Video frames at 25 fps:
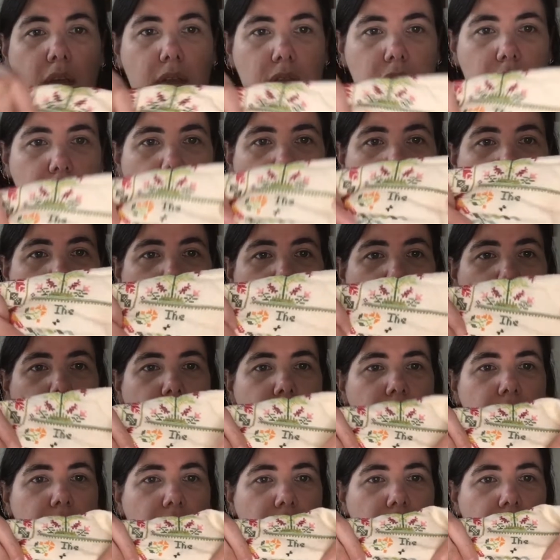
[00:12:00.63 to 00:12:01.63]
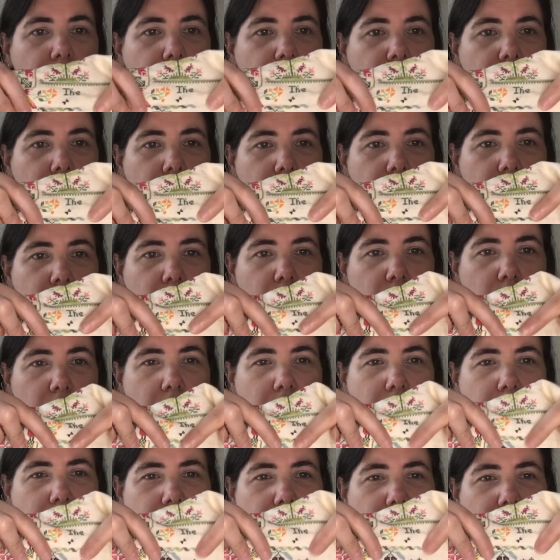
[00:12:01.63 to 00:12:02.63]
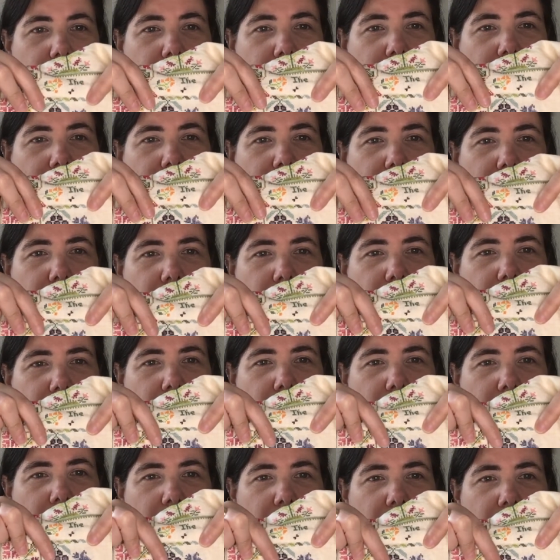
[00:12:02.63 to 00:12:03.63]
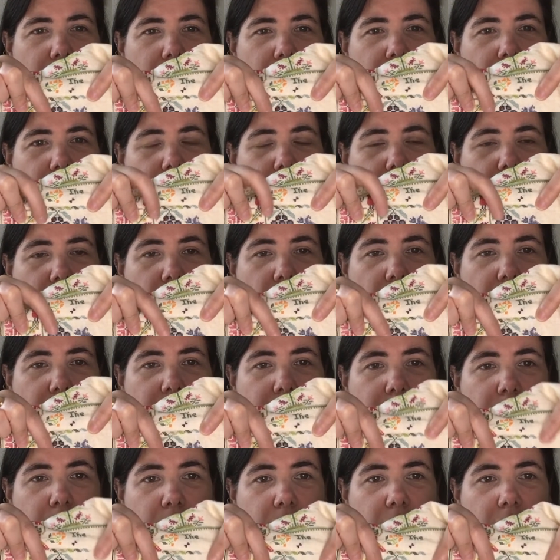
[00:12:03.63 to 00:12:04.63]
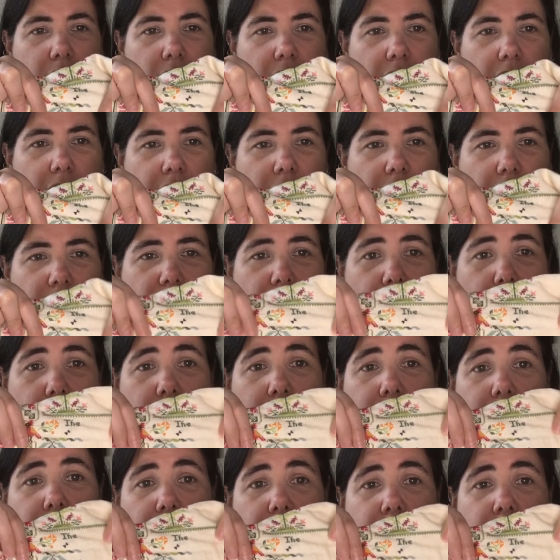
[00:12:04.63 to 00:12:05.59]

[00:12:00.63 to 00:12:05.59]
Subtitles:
So I did that squirrely thing there, and the grapes, and that flower.